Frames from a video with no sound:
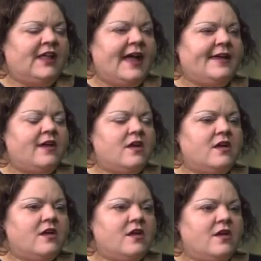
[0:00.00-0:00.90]
like
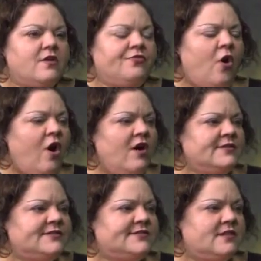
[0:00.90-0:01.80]
the
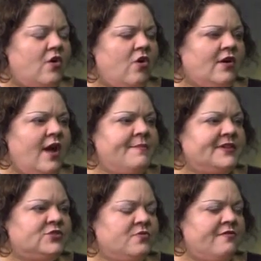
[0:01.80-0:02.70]
arts are
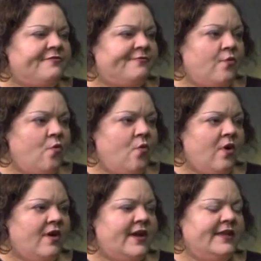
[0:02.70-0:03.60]
coming to a
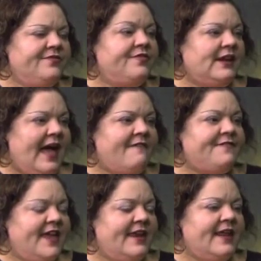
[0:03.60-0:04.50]
fore in the
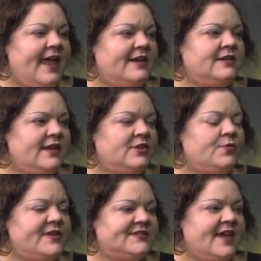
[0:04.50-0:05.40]
Lafayette and in
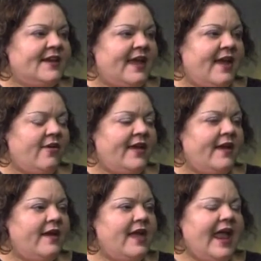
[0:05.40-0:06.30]
Louisiana
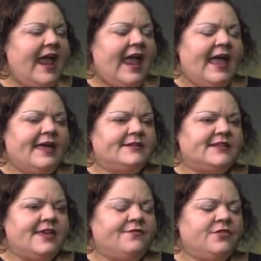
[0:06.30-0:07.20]
area. And
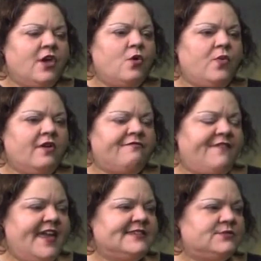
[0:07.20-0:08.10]
even though we're
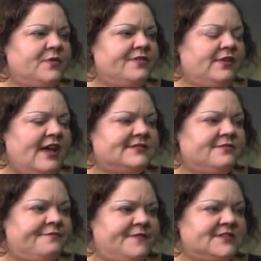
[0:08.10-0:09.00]
faced with lots
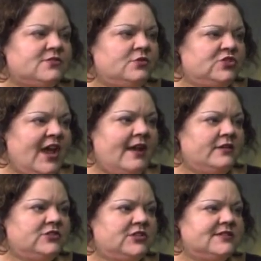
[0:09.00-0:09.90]
of fiscal
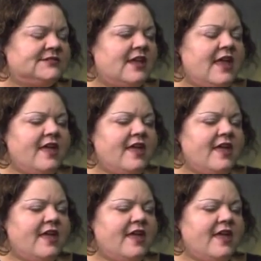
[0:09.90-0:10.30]
challenges,